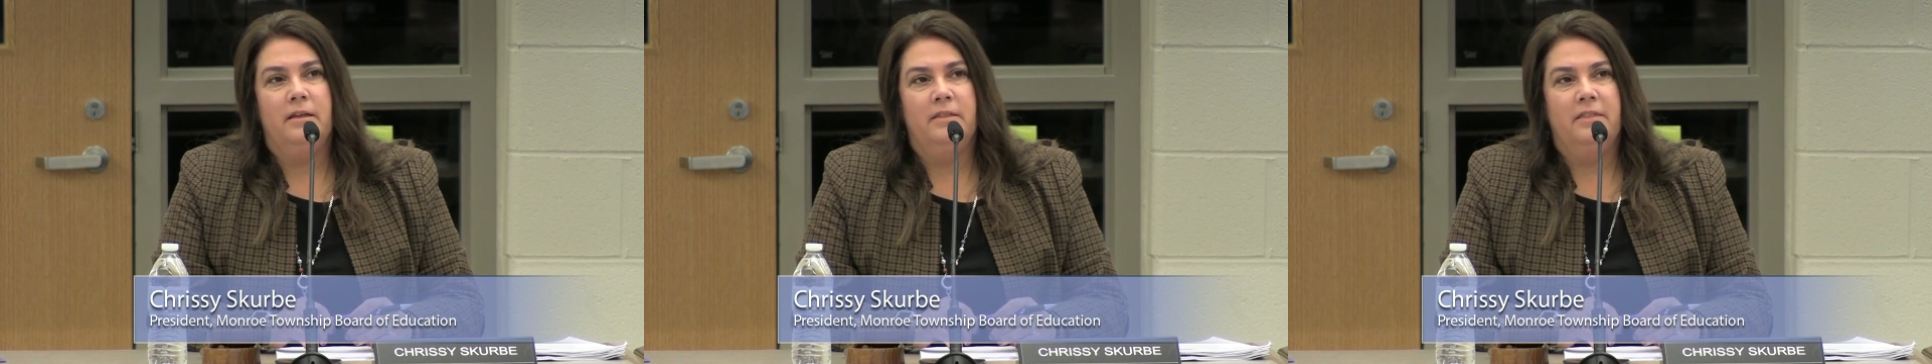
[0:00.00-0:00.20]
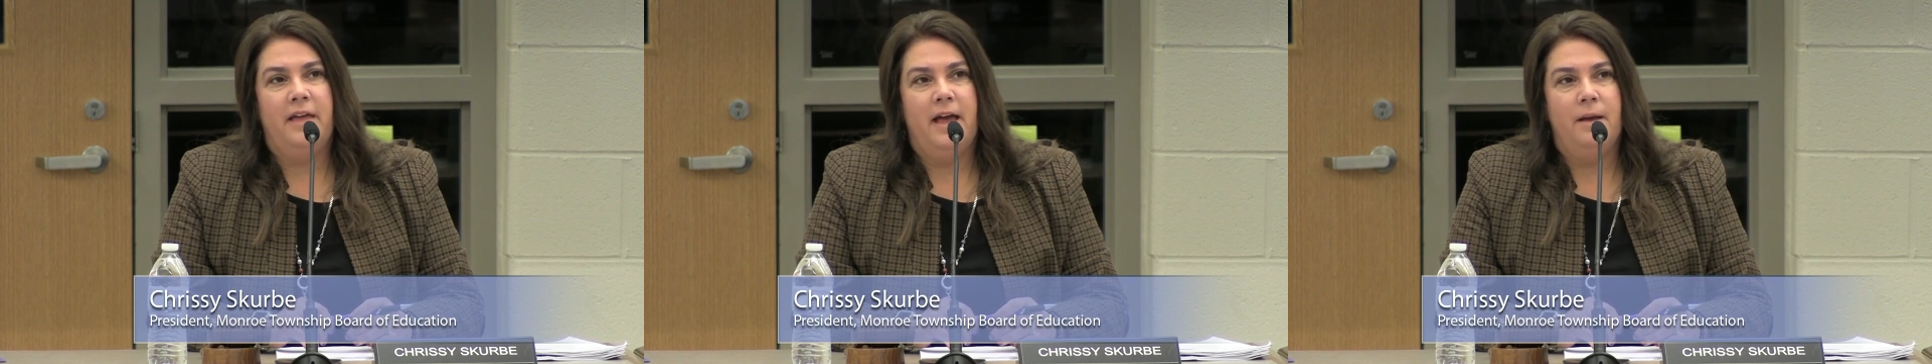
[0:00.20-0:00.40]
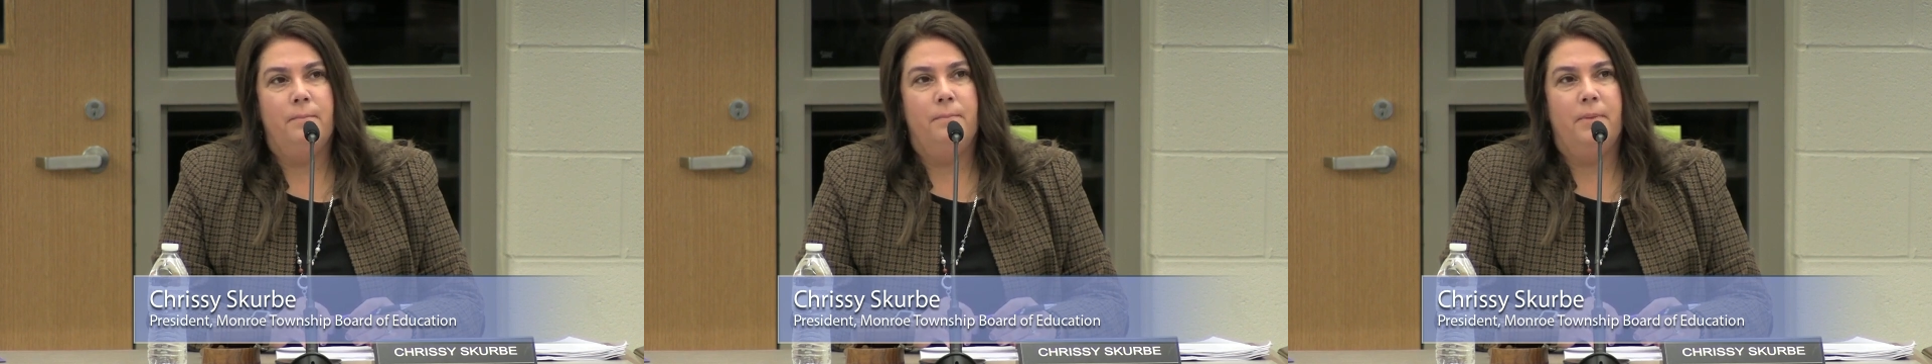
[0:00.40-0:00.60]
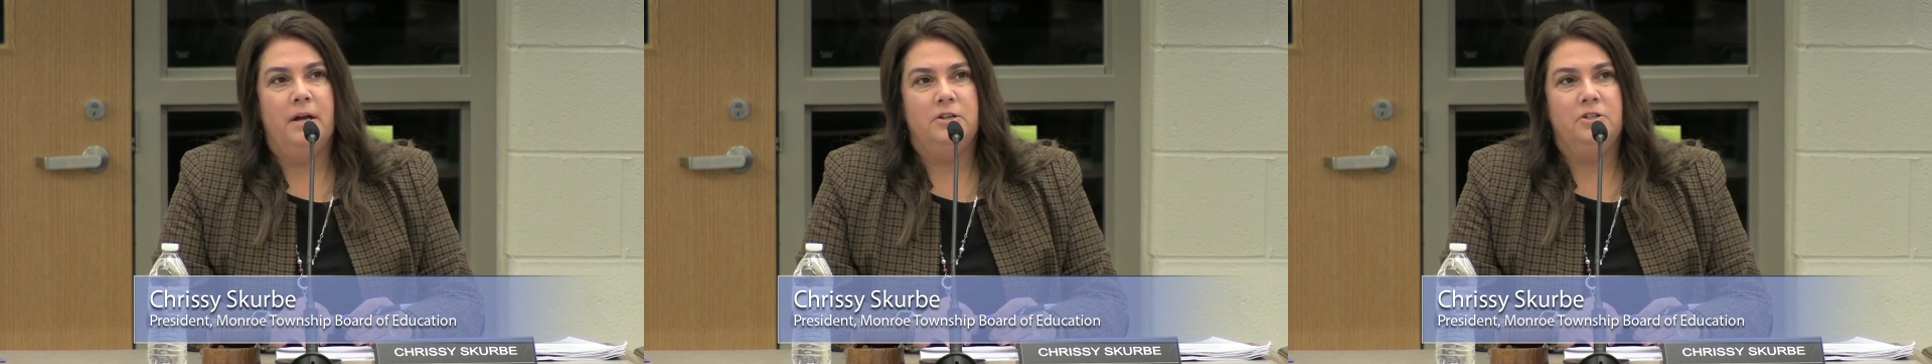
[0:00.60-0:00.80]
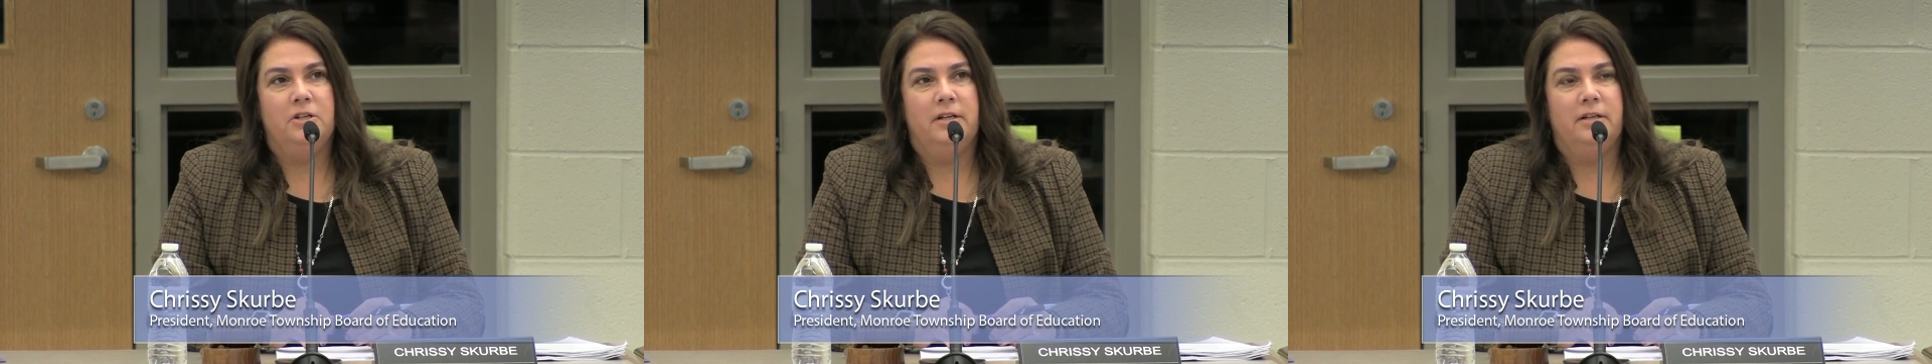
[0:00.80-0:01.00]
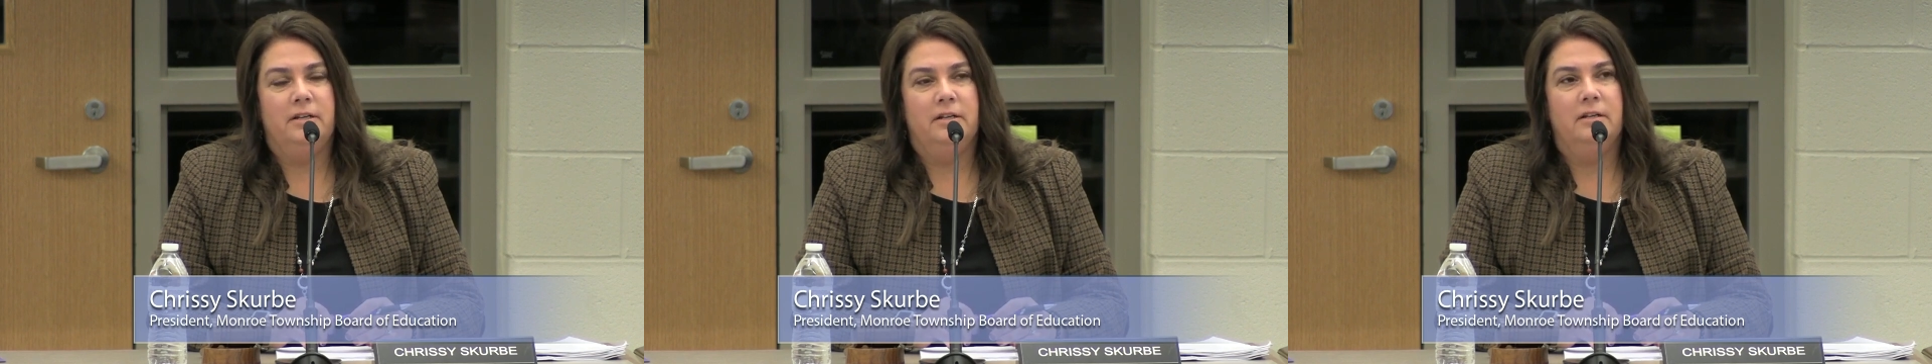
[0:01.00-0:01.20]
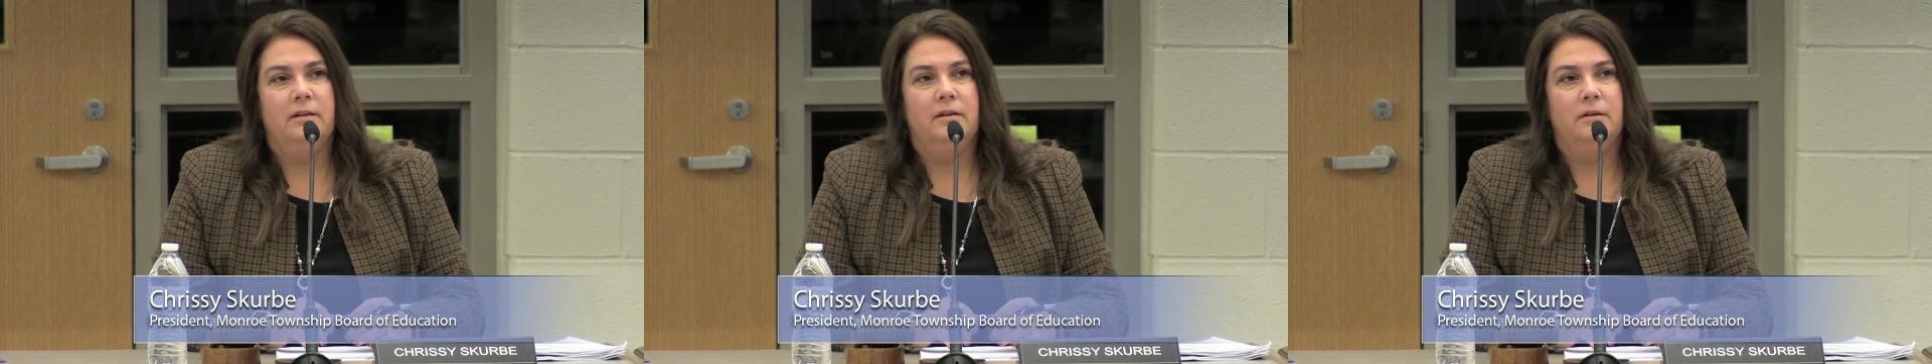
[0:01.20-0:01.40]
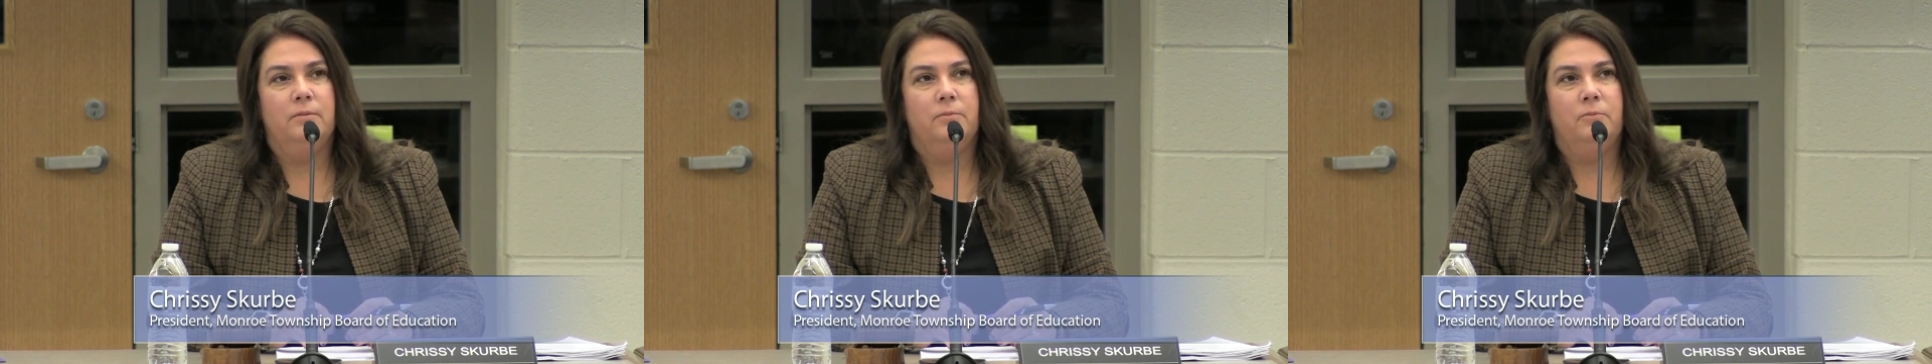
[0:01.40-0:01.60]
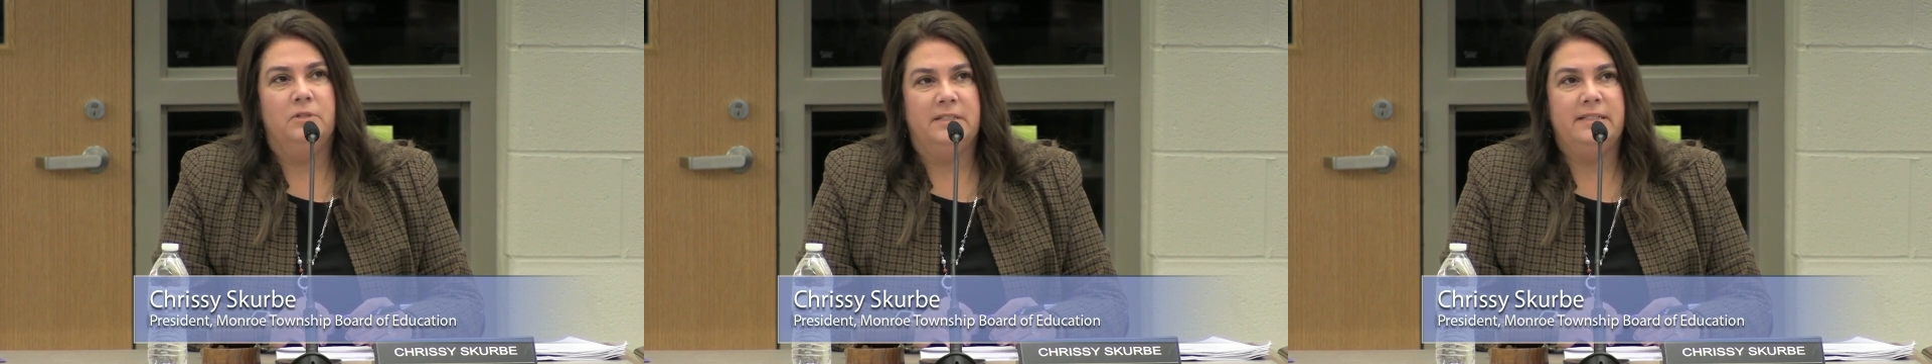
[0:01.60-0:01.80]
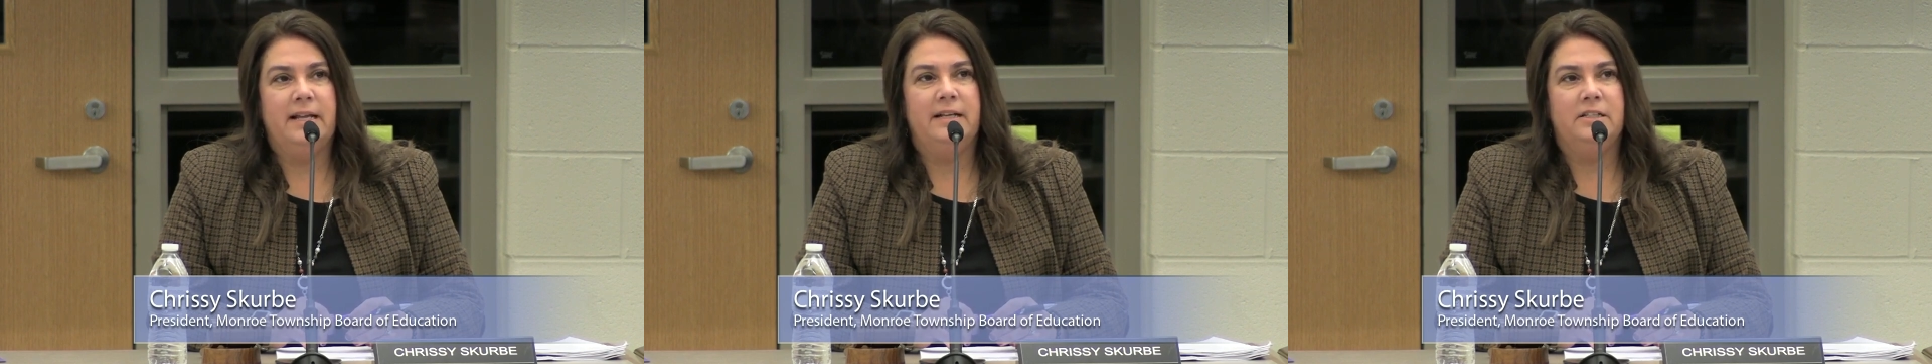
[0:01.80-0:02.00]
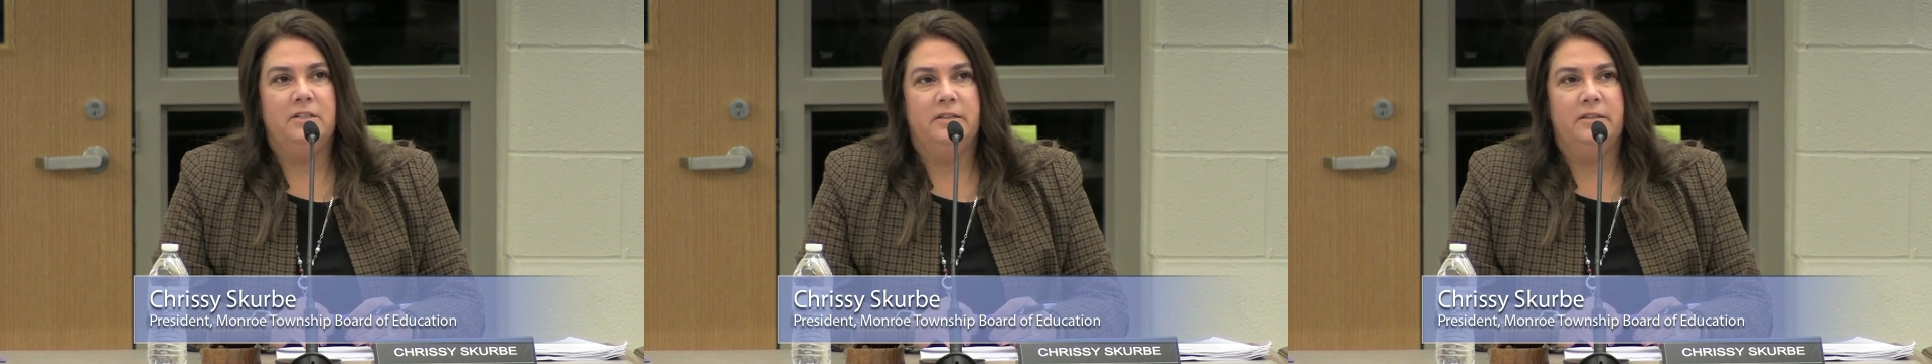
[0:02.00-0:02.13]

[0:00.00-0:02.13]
That budget was sent